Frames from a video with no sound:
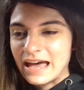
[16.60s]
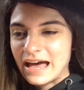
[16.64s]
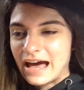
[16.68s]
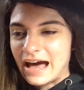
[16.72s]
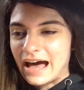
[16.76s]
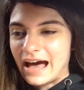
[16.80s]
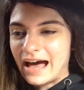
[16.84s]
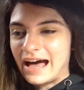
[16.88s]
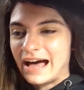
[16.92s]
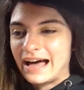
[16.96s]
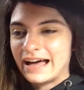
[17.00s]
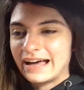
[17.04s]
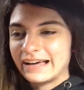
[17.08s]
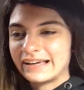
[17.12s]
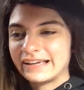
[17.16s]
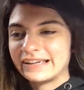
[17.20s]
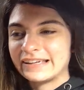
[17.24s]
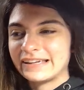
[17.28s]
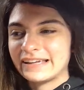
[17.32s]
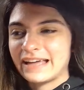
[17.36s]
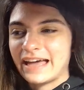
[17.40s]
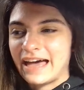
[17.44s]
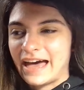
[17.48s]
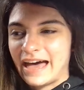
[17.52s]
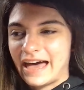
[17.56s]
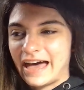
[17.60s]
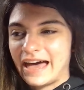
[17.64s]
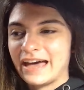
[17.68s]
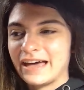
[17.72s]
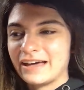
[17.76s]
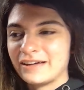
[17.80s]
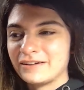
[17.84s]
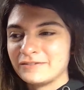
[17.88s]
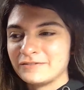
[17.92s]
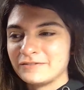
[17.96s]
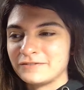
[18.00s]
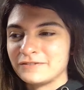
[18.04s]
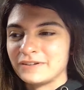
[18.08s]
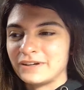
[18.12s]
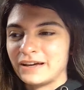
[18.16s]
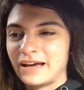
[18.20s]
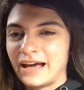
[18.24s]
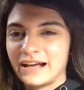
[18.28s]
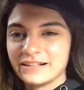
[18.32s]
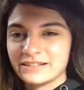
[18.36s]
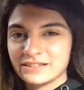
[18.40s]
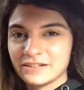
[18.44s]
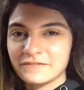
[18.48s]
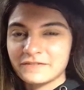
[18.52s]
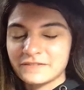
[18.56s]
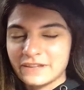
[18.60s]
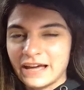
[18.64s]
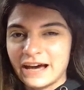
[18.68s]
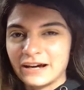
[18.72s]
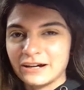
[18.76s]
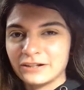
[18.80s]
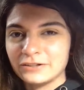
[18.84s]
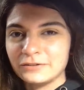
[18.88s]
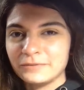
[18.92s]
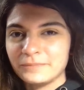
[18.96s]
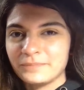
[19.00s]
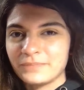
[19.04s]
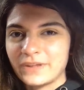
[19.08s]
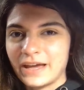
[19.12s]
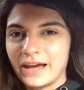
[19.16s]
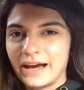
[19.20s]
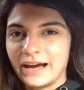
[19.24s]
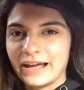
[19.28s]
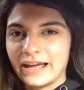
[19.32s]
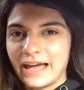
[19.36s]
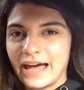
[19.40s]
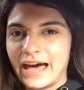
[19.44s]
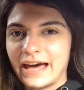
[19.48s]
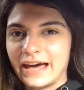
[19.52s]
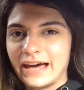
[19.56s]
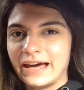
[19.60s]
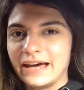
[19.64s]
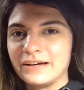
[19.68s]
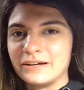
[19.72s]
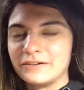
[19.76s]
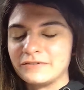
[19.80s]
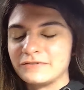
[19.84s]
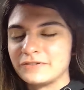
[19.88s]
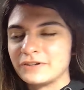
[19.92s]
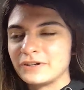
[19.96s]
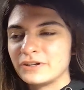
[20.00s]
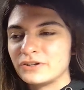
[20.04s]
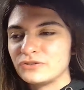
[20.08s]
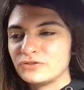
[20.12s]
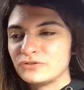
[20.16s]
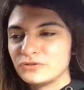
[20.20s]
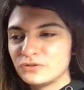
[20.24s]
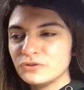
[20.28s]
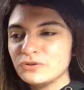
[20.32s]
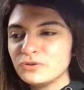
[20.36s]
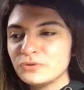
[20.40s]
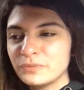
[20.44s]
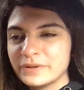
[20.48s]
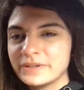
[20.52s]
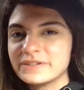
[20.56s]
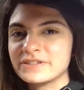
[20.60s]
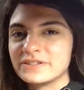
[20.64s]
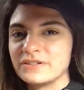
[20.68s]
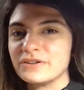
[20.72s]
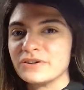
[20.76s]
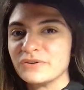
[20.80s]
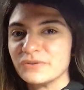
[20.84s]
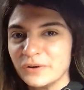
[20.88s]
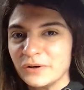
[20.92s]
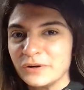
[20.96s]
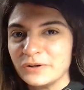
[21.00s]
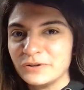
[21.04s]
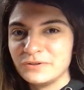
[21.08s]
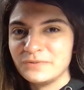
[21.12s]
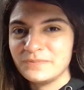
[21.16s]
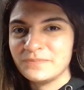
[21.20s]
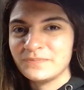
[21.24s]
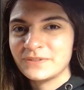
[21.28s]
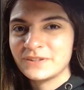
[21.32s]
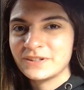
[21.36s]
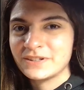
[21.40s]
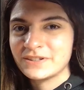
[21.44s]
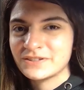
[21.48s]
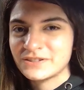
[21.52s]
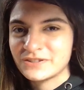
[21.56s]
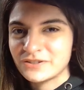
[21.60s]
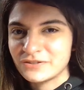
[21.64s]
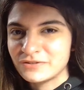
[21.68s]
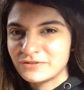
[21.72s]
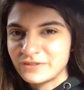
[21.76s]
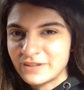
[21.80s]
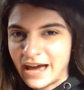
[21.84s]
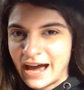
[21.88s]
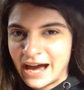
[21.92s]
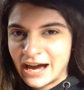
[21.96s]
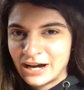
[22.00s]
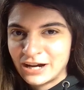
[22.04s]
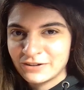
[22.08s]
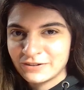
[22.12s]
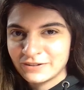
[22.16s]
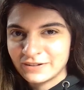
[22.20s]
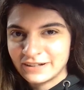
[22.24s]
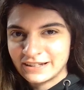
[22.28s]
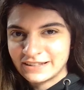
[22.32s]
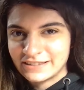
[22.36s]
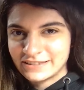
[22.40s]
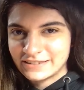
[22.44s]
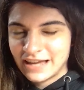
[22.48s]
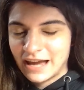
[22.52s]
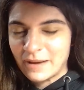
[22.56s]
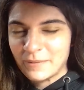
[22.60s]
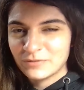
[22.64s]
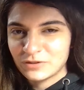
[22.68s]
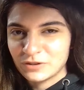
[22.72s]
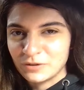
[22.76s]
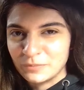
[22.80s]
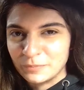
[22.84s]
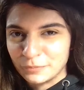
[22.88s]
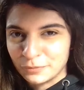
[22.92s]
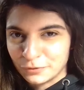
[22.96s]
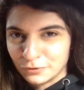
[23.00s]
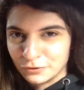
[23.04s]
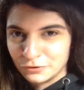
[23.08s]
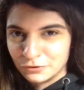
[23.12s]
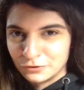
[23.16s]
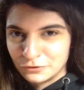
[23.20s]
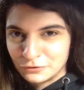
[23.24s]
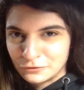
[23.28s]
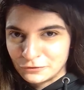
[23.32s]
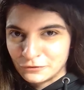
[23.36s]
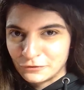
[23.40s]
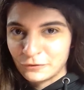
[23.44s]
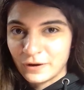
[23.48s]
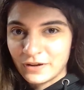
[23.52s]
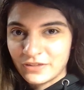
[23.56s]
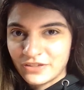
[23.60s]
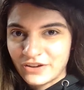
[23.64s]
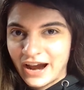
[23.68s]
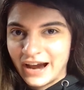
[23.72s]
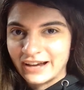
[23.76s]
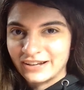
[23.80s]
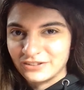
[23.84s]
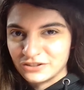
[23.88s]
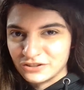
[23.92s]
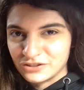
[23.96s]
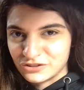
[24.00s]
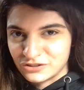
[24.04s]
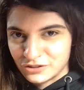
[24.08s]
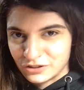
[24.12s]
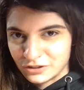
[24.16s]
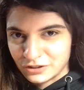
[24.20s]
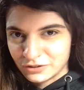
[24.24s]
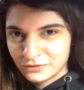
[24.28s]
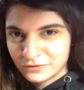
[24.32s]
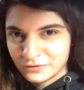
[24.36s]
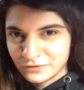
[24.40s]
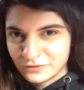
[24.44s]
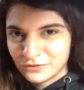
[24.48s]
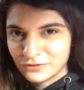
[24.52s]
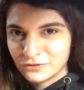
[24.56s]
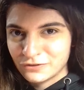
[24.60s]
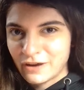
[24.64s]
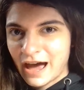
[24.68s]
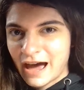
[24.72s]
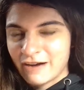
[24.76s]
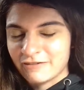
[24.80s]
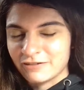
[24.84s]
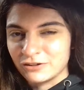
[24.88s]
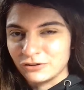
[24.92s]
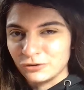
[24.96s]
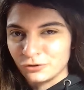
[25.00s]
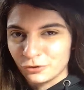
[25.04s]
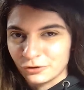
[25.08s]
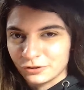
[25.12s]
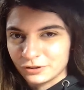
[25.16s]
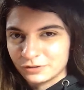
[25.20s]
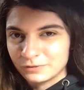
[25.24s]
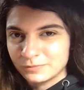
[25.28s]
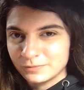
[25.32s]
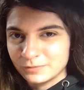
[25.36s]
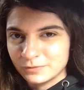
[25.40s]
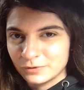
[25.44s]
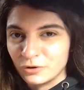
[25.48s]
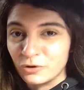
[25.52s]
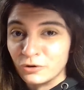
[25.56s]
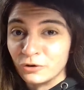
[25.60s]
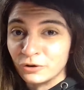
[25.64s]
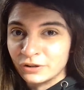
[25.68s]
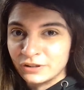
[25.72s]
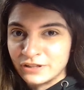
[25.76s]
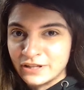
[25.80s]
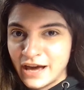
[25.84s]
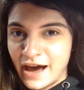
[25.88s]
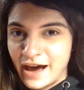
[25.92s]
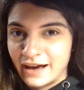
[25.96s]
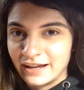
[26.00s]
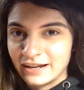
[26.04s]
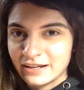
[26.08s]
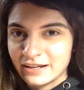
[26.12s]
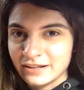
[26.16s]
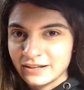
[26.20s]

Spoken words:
As of now, I have 2 wins in a row. So now it's time to prove whether I deserve to have a norm or not.